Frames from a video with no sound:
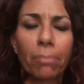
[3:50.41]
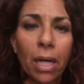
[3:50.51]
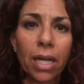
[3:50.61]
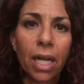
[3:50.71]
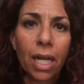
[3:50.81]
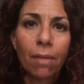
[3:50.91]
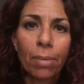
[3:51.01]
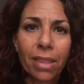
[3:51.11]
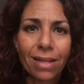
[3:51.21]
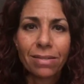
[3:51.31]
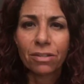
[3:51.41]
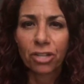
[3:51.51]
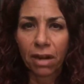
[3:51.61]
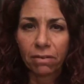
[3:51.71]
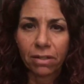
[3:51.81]
but that's the
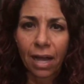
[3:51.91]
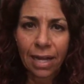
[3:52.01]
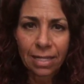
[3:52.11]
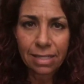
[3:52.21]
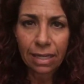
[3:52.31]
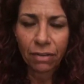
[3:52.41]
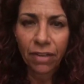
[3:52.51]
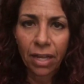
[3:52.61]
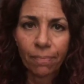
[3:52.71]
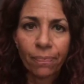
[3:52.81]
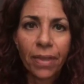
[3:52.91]
general idea of it.